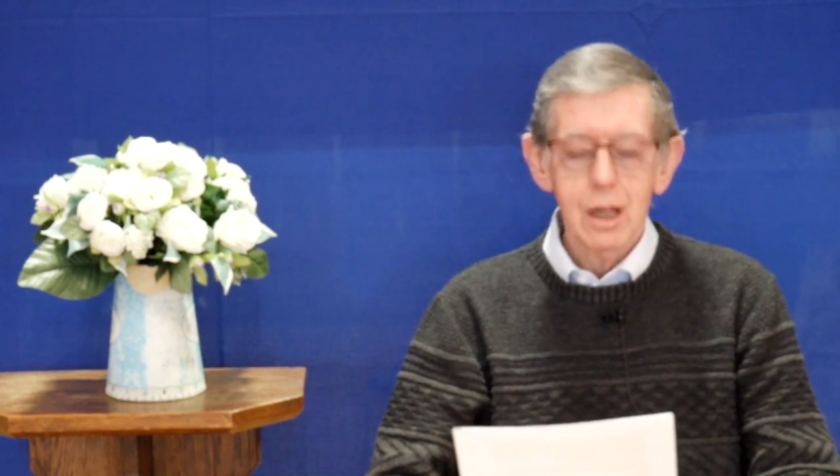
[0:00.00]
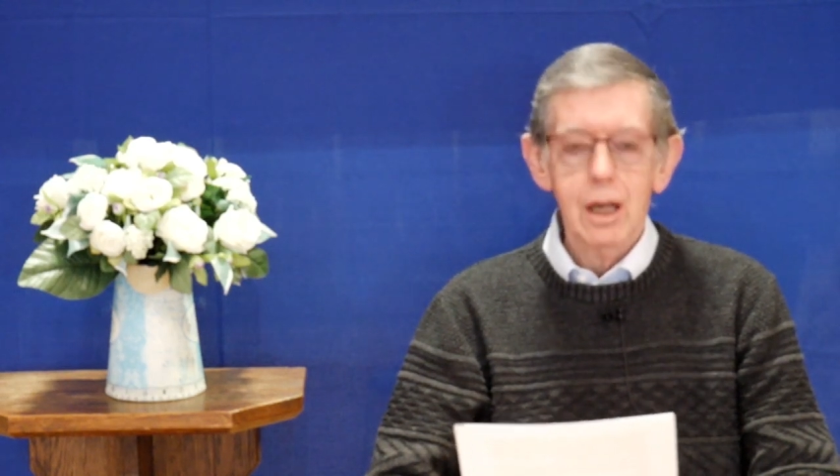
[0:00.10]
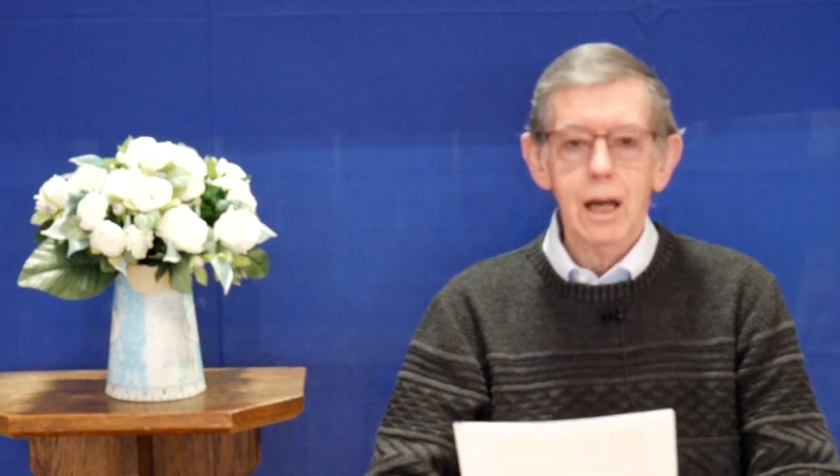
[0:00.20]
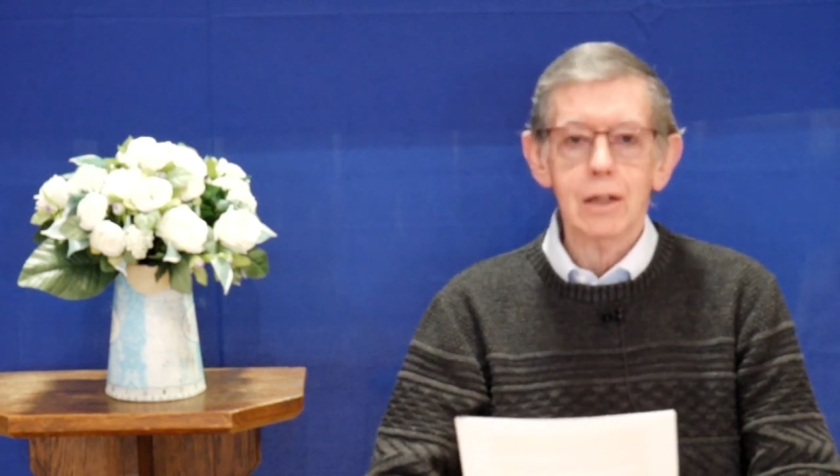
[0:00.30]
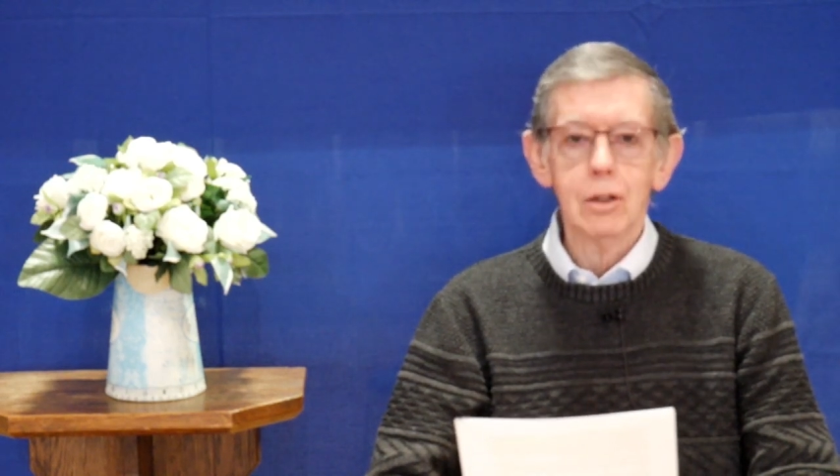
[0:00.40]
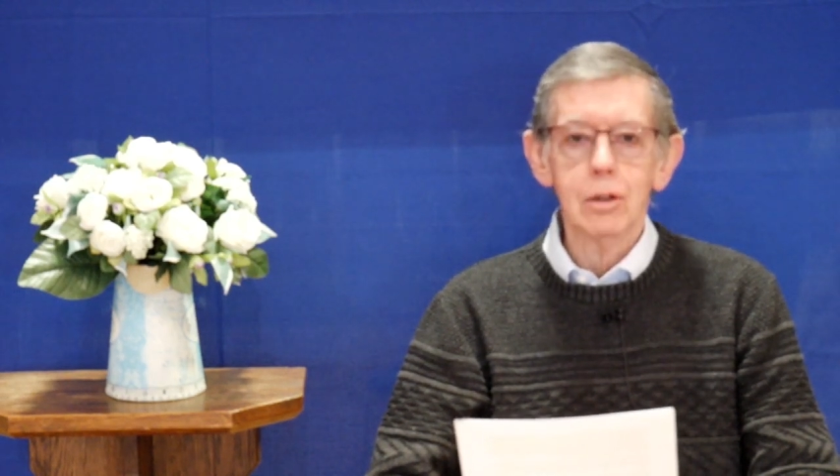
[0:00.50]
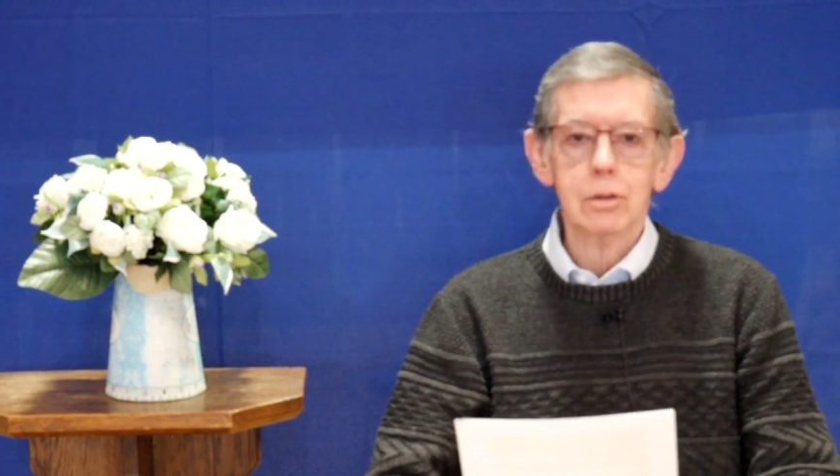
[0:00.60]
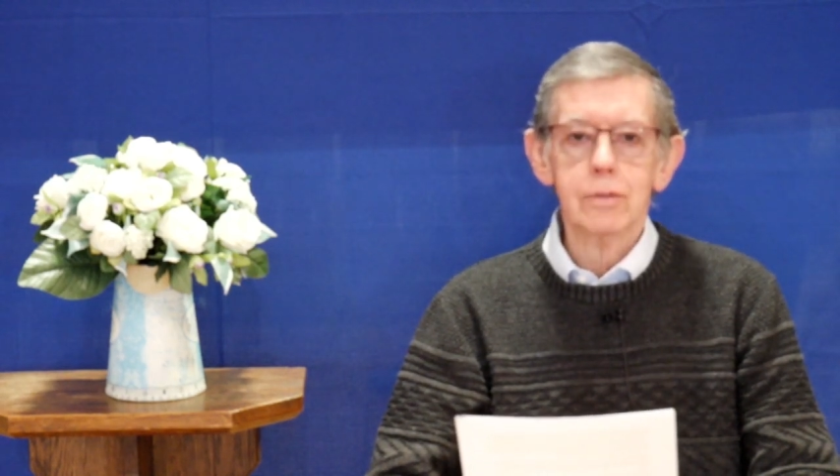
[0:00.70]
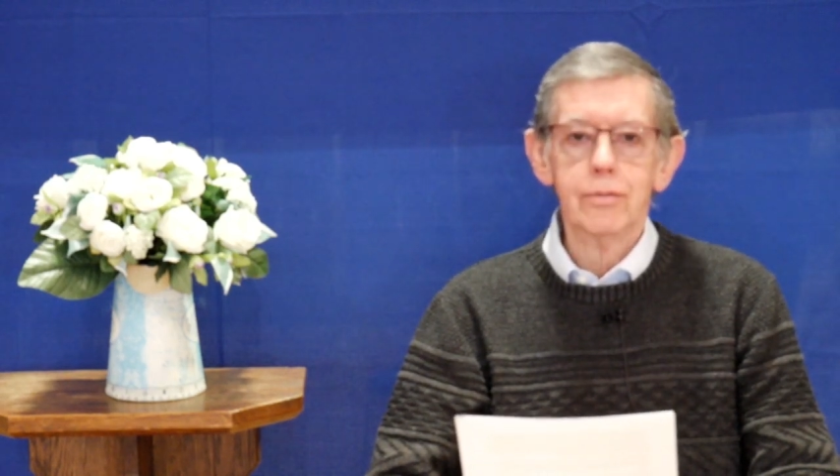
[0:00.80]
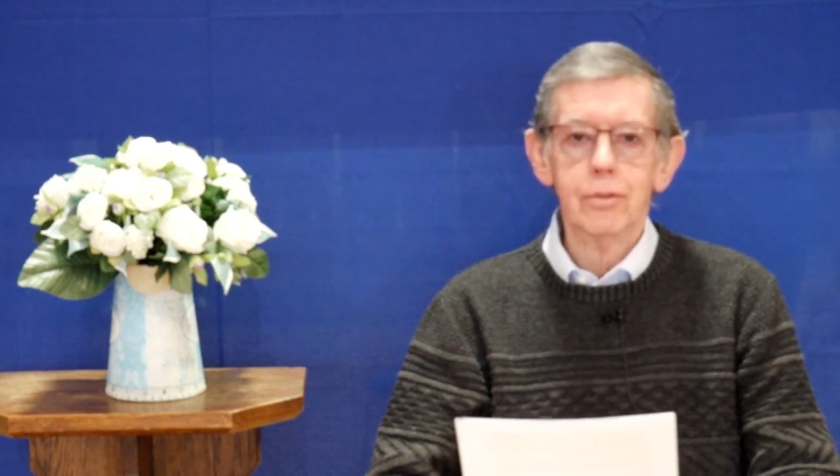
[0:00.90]
and
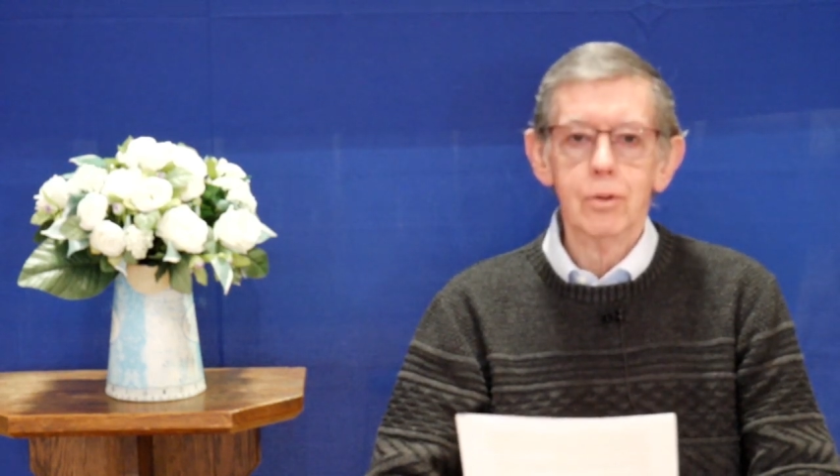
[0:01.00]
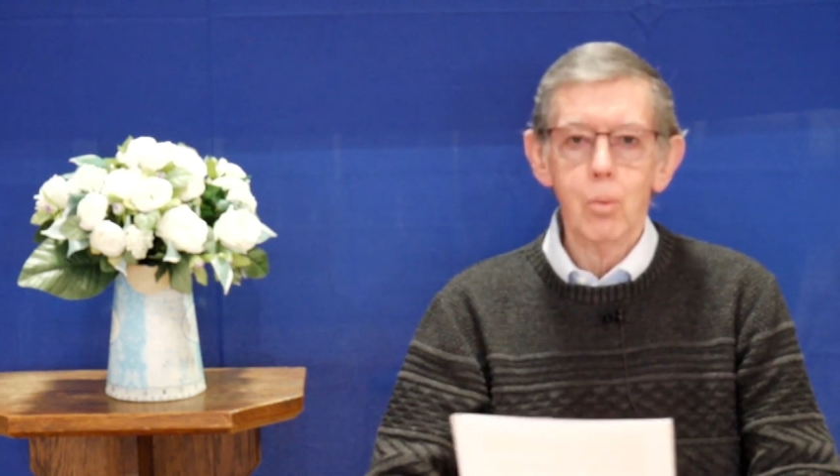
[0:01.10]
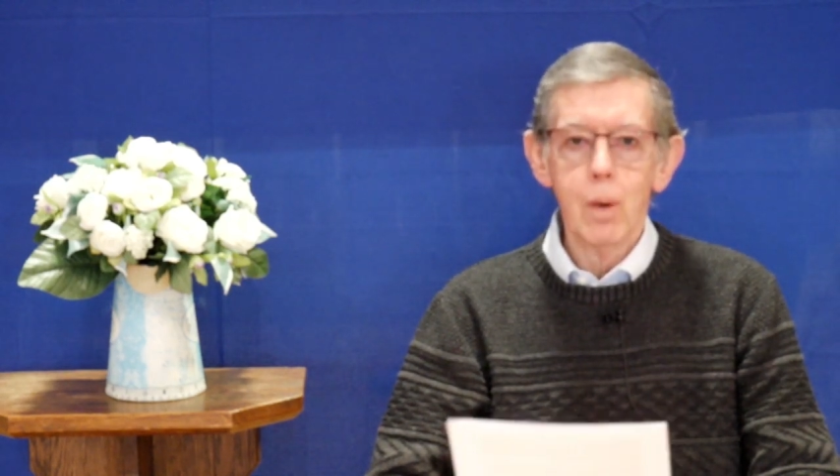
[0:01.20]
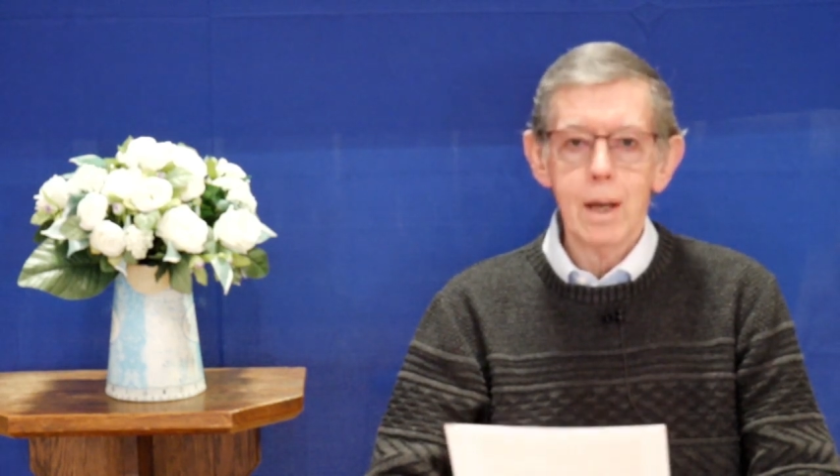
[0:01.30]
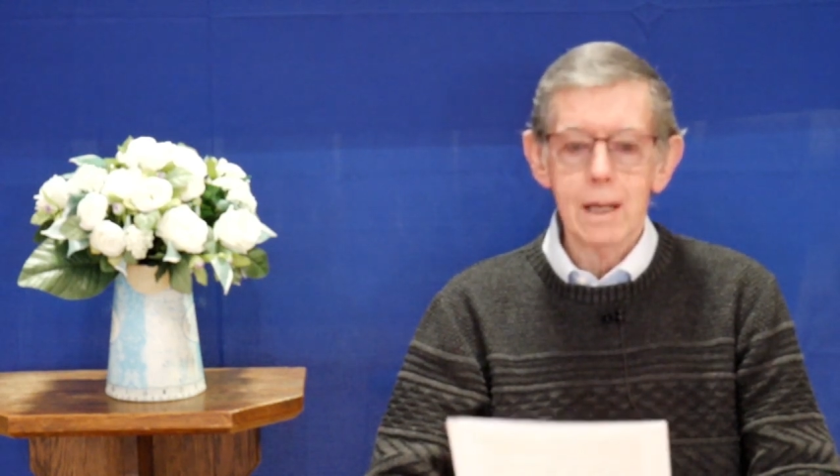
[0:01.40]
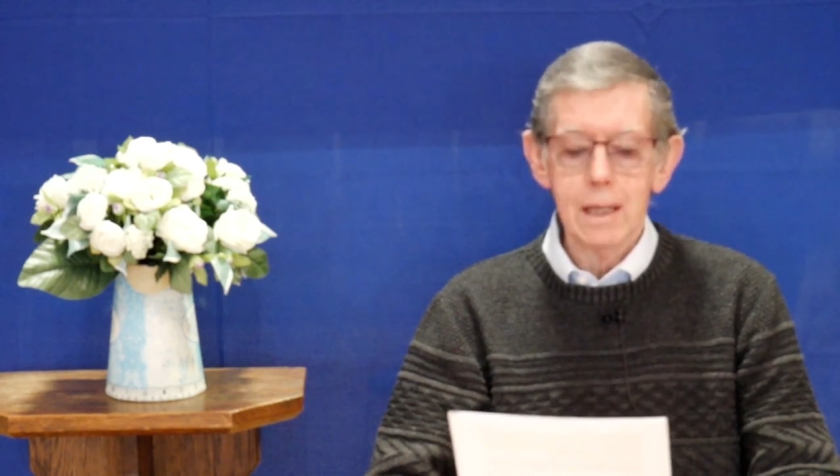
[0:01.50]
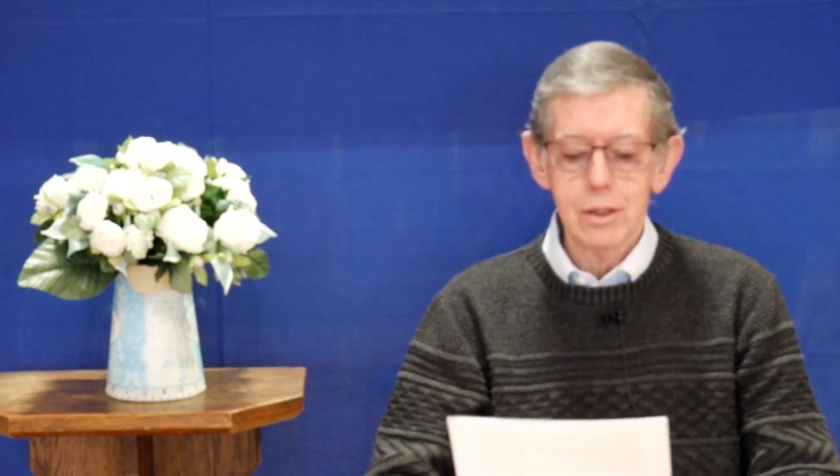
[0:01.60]
looked for a way